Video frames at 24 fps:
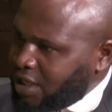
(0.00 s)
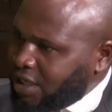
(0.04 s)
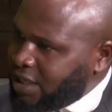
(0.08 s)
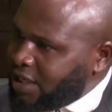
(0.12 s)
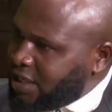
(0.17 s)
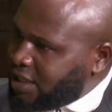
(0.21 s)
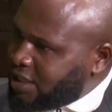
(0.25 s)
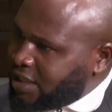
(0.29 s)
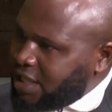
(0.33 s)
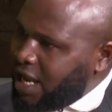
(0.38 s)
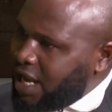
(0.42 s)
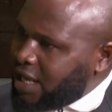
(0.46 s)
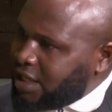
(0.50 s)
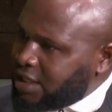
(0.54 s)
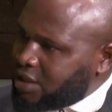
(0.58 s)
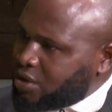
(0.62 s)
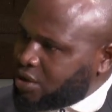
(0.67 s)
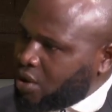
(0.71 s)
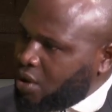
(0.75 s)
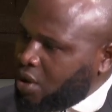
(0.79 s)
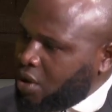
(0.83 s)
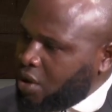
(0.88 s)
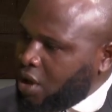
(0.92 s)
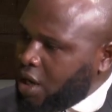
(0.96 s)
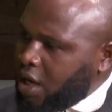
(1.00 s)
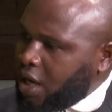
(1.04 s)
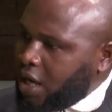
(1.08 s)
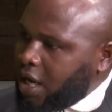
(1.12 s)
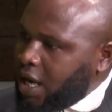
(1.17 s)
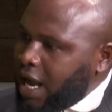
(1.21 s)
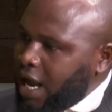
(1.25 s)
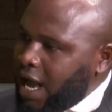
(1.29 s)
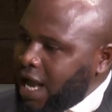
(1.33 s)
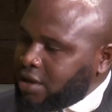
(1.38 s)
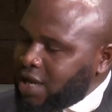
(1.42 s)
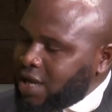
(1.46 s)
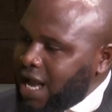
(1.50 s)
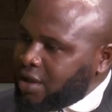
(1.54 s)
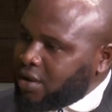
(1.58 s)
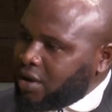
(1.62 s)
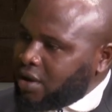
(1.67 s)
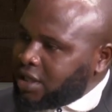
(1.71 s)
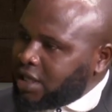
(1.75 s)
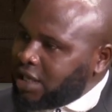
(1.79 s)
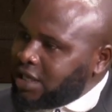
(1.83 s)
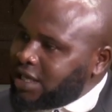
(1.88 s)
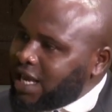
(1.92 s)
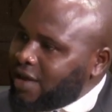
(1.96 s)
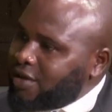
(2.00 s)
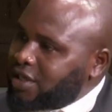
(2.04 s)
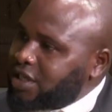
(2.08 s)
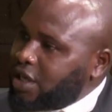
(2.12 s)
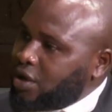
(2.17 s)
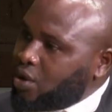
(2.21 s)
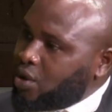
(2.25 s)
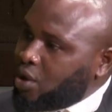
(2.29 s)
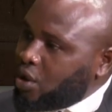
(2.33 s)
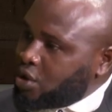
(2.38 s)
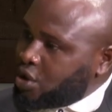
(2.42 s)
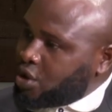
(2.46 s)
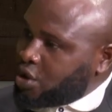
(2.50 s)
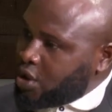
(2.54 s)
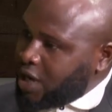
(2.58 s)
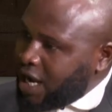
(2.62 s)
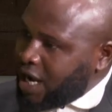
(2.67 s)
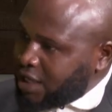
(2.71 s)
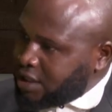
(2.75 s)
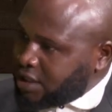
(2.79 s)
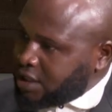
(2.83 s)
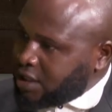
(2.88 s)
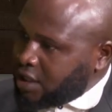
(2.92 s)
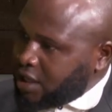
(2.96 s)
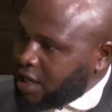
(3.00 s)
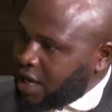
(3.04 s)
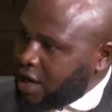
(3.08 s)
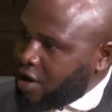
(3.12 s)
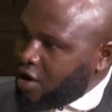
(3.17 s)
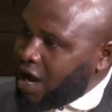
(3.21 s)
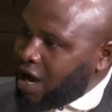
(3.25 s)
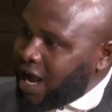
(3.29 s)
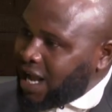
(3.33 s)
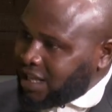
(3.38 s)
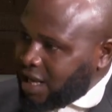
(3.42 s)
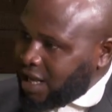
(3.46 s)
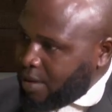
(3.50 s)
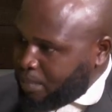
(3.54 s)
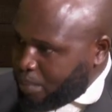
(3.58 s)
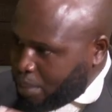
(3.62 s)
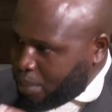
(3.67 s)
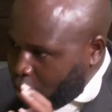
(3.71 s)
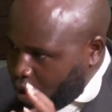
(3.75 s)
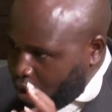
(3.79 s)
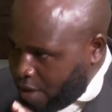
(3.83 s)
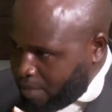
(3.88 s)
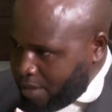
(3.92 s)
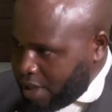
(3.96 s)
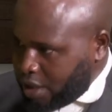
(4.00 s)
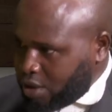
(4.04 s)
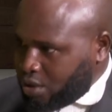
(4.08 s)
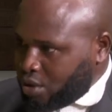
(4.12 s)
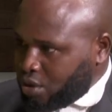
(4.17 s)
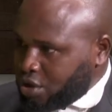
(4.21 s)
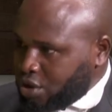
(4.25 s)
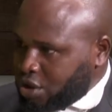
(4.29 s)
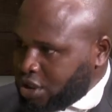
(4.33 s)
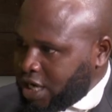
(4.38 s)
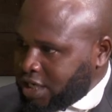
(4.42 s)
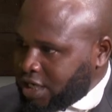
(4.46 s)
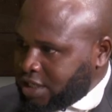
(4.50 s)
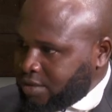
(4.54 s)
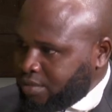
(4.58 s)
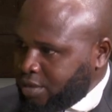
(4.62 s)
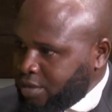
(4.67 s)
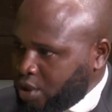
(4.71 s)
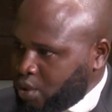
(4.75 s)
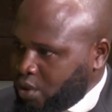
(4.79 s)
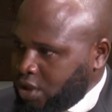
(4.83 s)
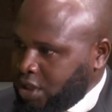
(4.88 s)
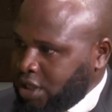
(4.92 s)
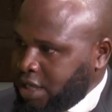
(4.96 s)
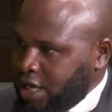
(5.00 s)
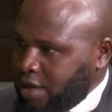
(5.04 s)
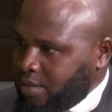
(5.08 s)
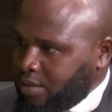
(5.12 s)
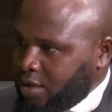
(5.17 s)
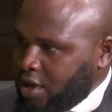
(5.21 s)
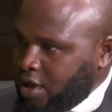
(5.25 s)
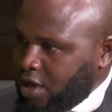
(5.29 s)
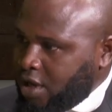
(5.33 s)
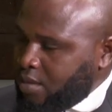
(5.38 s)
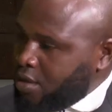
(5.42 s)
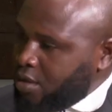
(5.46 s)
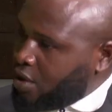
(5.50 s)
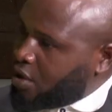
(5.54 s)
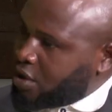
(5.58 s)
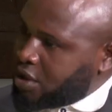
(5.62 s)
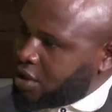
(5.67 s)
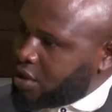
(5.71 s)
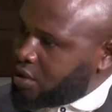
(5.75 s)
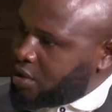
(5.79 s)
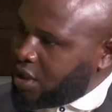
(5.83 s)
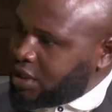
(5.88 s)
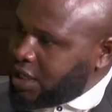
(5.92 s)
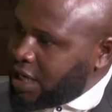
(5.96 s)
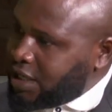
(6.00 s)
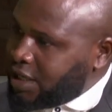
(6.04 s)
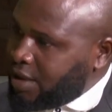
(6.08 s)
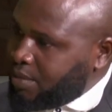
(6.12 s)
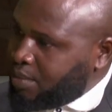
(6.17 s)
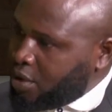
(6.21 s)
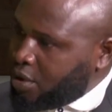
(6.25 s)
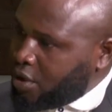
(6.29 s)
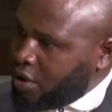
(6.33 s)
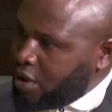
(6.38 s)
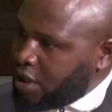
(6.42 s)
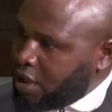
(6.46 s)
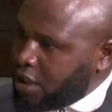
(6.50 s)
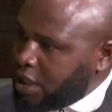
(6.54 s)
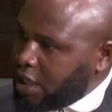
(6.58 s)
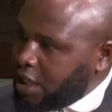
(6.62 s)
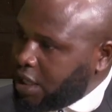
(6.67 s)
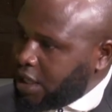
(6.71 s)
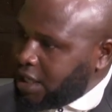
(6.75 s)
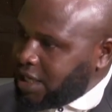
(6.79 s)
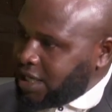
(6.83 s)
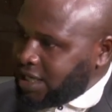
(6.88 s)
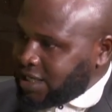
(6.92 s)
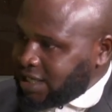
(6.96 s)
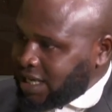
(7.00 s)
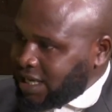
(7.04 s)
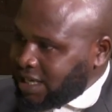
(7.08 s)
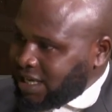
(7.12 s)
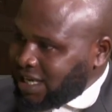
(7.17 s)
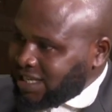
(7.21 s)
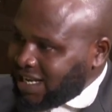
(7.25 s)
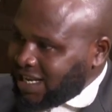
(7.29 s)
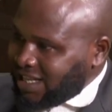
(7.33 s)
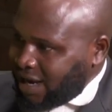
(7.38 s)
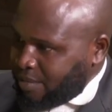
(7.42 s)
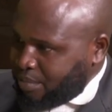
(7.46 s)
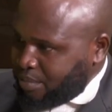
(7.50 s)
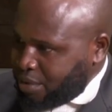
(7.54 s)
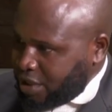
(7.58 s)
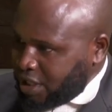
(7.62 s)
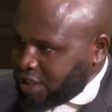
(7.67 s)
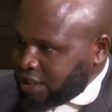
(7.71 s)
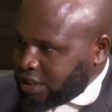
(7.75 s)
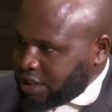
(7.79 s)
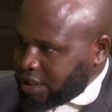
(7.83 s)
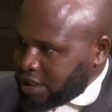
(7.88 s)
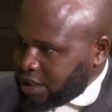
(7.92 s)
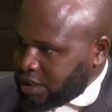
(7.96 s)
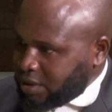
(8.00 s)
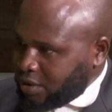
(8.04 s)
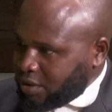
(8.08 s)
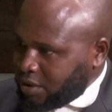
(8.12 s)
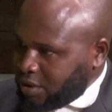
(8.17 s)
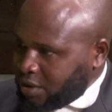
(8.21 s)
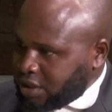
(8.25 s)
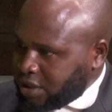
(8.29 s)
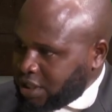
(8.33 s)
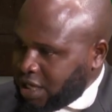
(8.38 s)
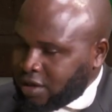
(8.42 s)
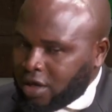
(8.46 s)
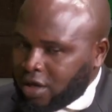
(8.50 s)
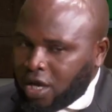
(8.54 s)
He's learning. So I don't think there is a contract, an employment contract between them because he's not an employee, he's as an apprentice. You understand?